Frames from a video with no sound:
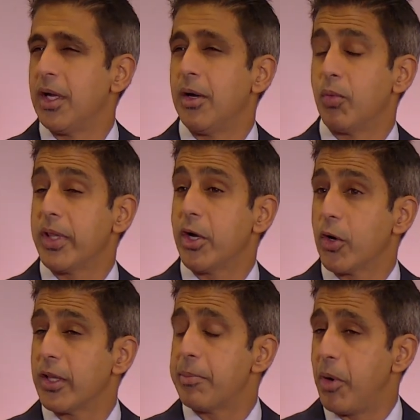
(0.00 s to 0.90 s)
really
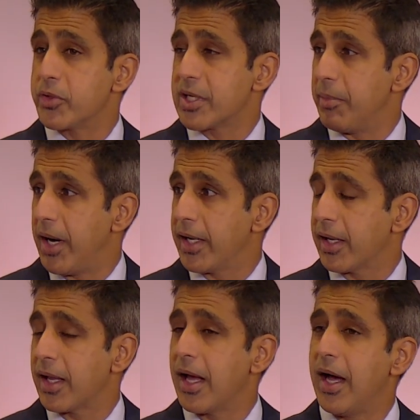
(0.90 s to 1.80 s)
early post-MI,
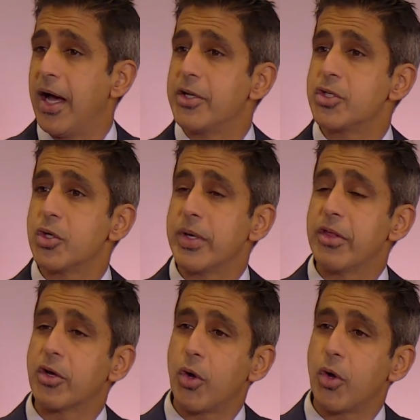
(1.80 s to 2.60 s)
to either